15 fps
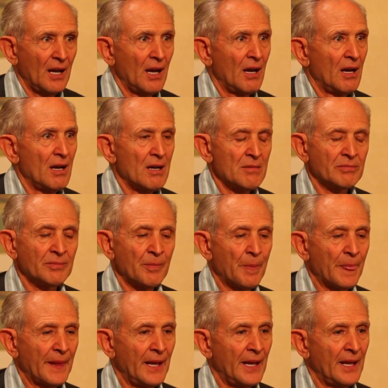Um,
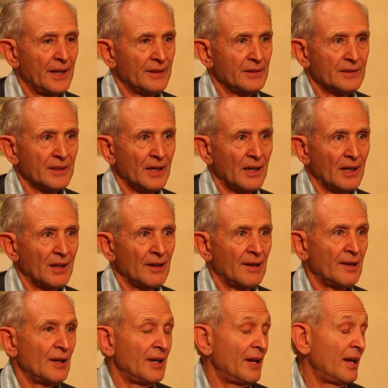and,
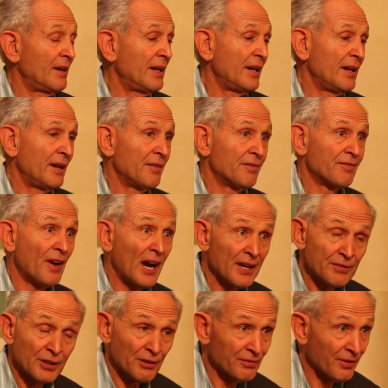uh, and, and
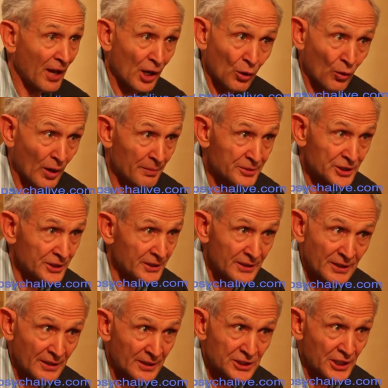five-year follow-up, she
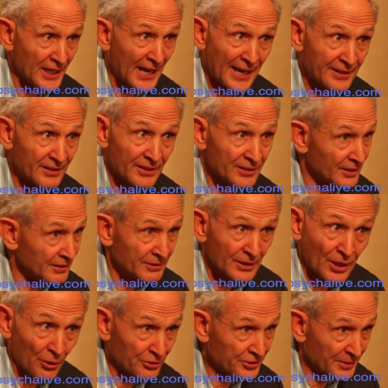she had
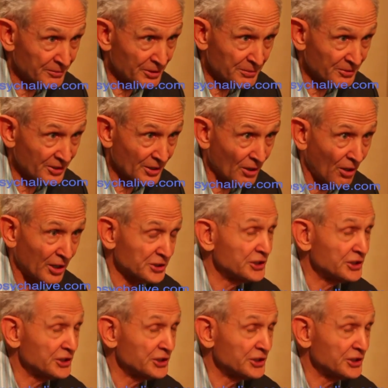no symptoms at all.